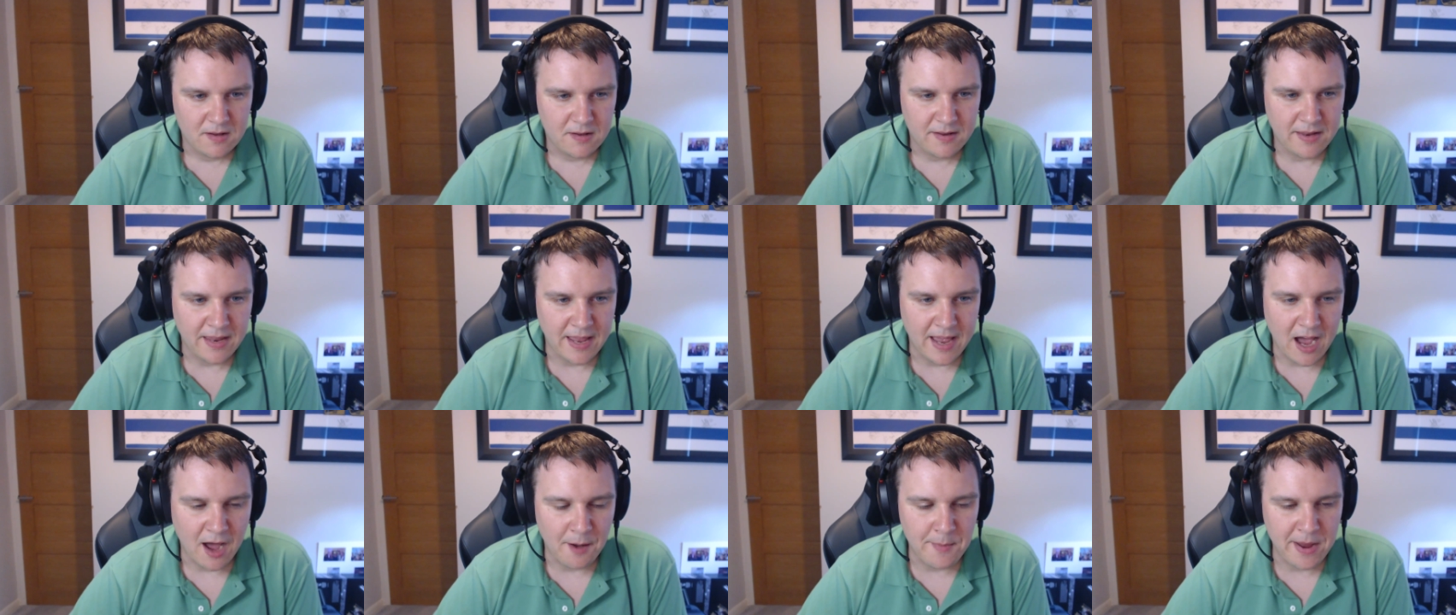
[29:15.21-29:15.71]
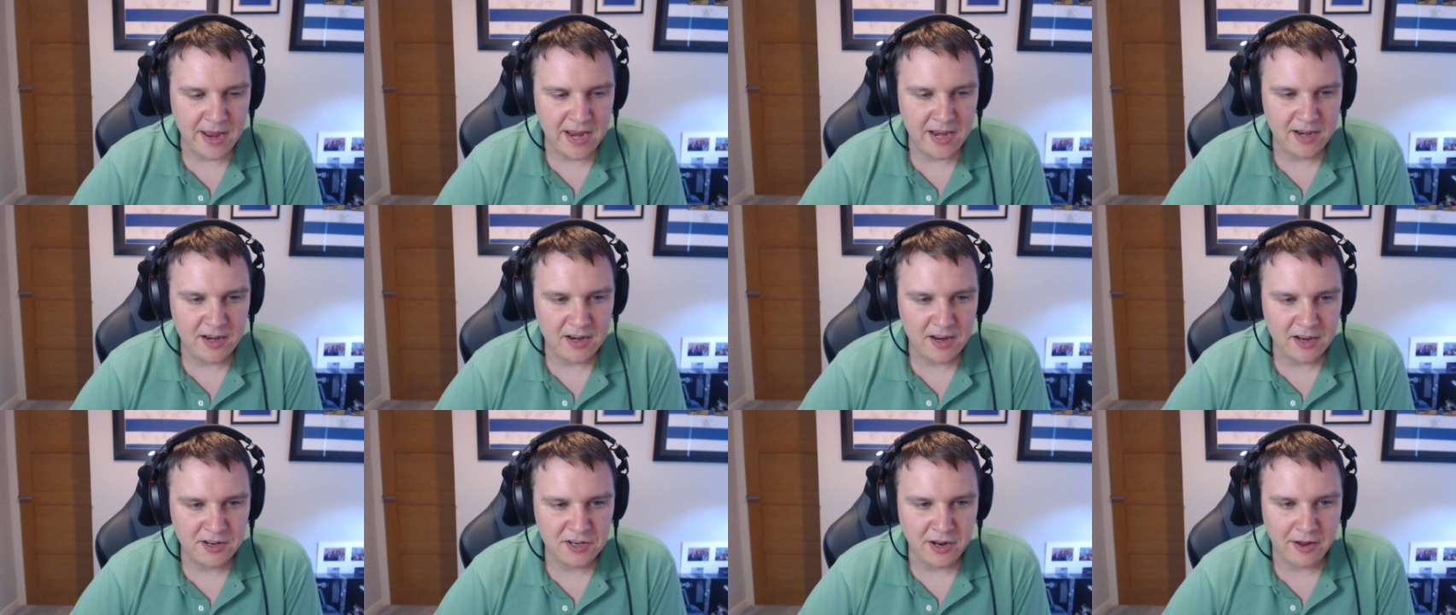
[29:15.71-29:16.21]
Yeah, I
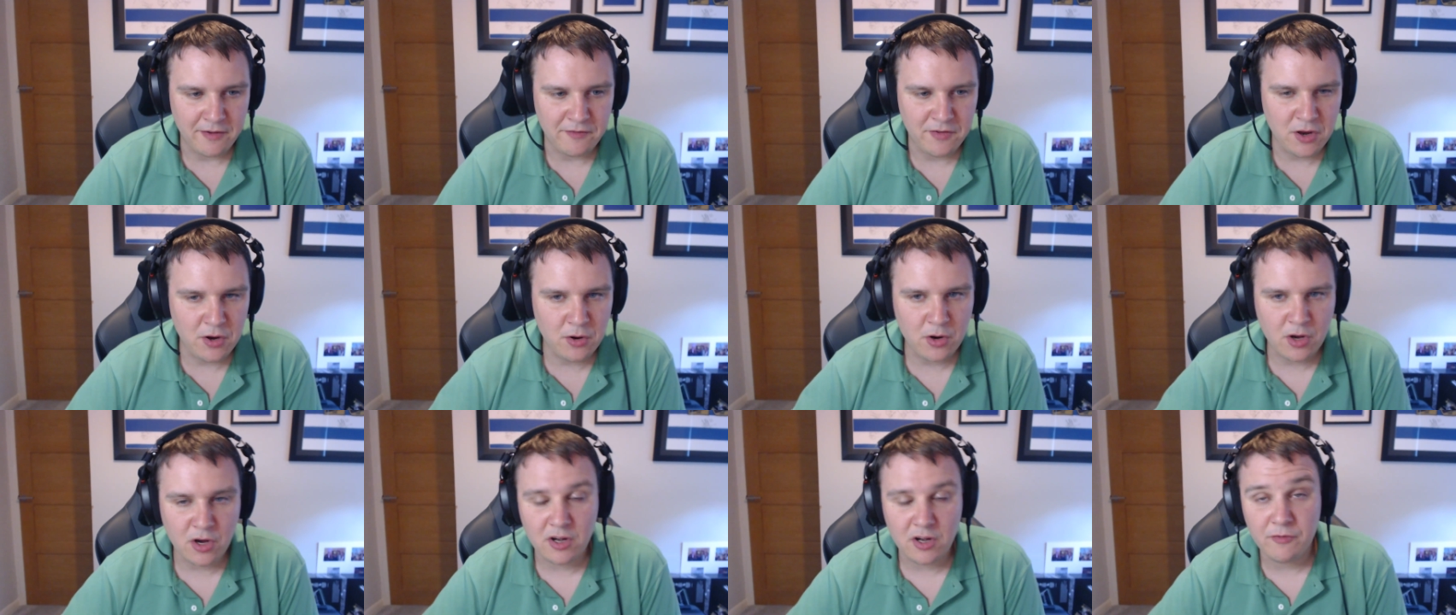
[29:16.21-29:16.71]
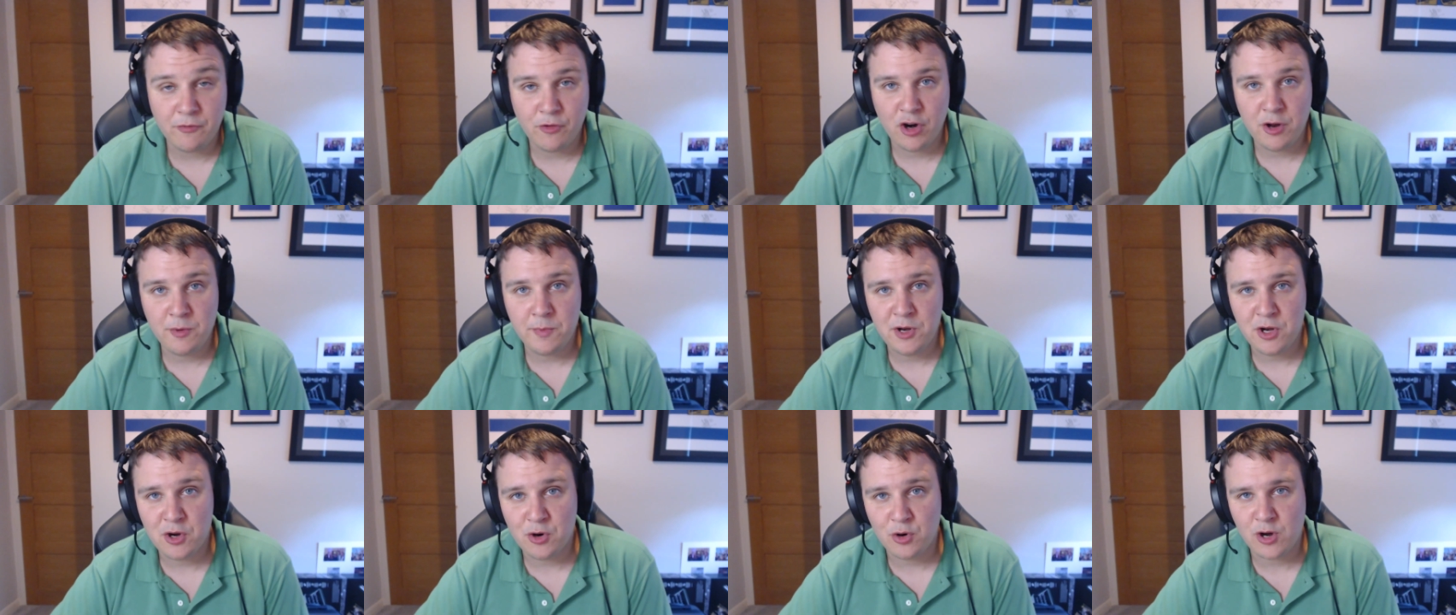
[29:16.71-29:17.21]
mean, have you got
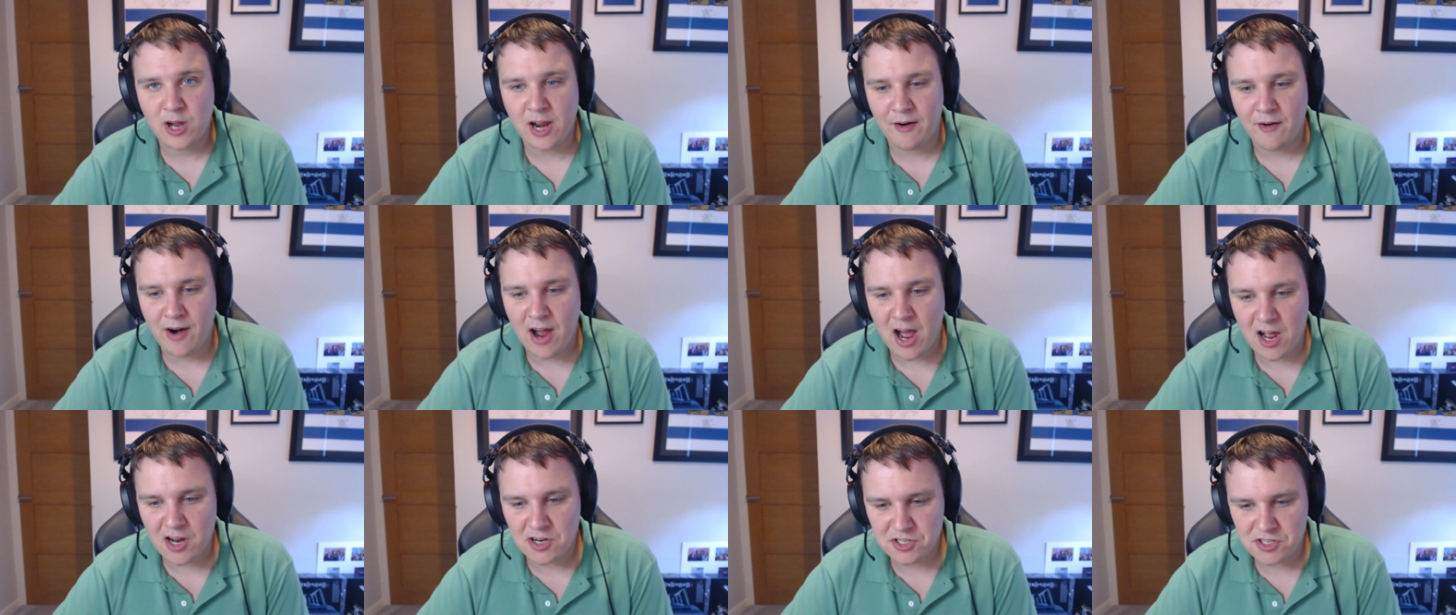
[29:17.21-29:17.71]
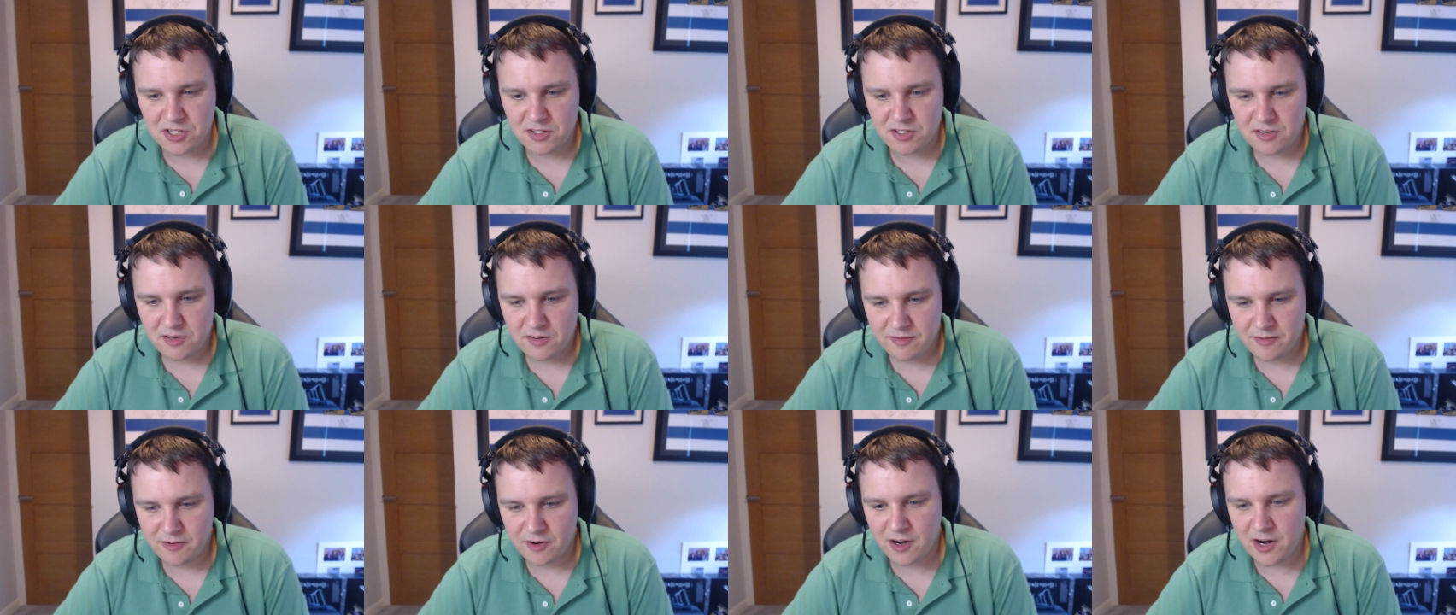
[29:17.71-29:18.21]
room in your garage
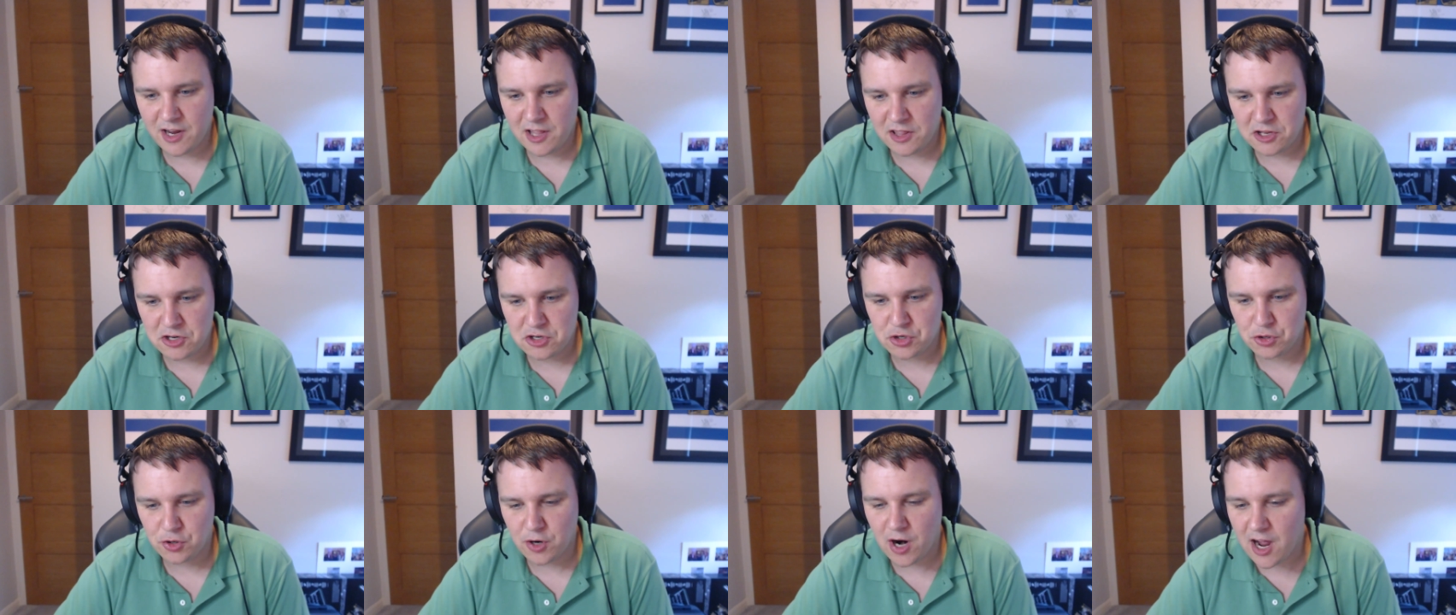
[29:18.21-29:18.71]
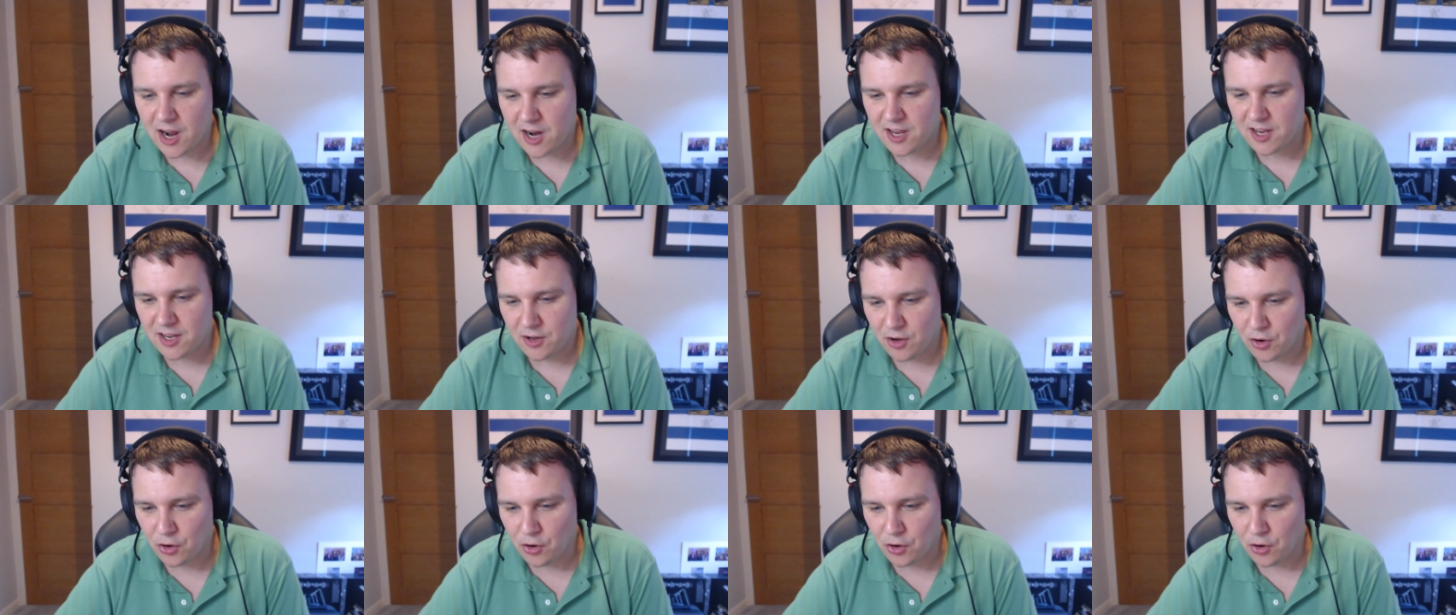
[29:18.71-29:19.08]
for another truck,